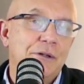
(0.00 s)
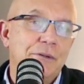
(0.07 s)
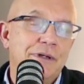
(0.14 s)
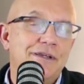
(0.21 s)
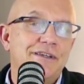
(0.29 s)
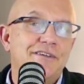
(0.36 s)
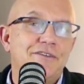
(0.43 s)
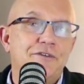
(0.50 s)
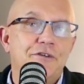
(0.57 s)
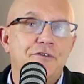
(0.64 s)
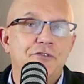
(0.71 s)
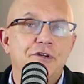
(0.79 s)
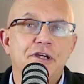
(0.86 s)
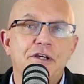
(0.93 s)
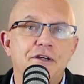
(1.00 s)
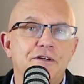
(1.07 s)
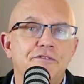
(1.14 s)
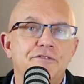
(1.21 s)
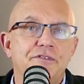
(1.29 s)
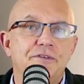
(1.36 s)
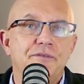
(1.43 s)
Well, it's to
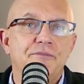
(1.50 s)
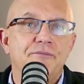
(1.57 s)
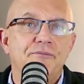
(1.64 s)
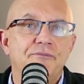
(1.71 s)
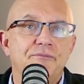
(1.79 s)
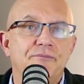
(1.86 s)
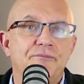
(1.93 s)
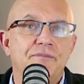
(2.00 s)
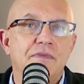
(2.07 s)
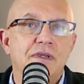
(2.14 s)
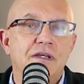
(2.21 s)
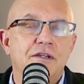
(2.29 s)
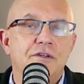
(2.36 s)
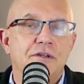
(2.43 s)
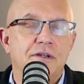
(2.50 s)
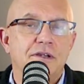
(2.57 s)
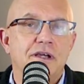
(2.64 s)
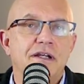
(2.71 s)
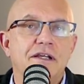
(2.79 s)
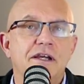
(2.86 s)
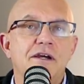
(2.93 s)
forgive, to
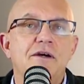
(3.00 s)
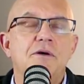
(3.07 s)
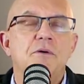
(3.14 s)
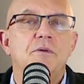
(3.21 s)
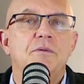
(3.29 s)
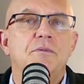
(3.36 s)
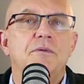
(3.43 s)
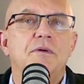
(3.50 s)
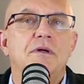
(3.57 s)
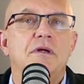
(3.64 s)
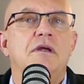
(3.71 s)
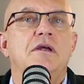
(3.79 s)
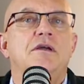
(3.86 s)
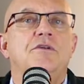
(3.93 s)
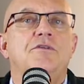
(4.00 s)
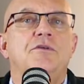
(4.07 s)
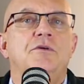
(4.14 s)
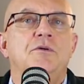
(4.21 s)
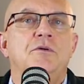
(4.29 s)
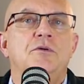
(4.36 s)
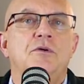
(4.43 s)
let go,
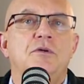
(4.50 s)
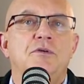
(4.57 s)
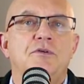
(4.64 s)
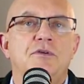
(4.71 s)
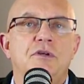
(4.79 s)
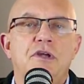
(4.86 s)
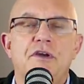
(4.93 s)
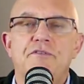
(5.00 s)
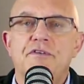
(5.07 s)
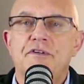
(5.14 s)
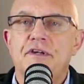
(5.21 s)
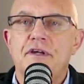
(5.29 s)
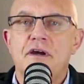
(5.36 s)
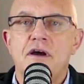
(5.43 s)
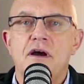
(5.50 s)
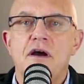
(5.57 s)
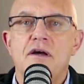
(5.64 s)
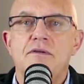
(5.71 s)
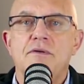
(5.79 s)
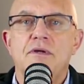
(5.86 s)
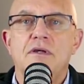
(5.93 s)
to to give it to
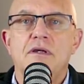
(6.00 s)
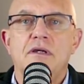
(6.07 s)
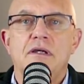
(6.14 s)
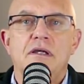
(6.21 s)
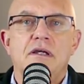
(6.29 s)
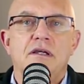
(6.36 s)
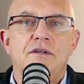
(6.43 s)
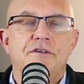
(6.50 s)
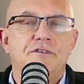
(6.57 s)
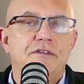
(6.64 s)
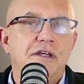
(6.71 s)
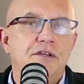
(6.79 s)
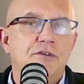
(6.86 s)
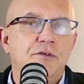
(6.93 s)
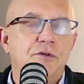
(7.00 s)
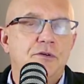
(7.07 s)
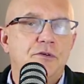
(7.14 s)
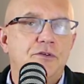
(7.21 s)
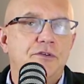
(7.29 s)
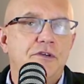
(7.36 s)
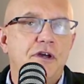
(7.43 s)
God, to say to
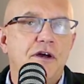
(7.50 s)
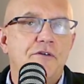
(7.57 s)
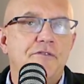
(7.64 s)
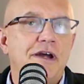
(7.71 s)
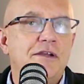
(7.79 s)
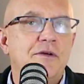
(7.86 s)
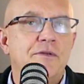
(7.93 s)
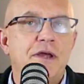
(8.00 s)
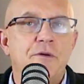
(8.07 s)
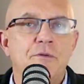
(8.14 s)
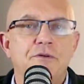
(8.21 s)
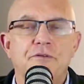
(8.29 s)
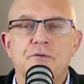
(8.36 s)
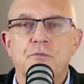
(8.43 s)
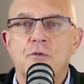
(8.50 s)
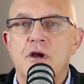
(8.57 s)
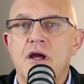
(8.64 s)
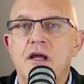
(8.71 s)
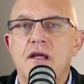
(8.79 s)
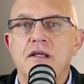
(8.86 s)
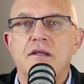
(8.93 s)
yourself, I know that wasn't
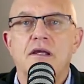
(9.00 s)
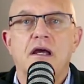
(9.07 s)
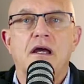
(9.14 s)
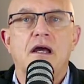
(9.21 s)
right.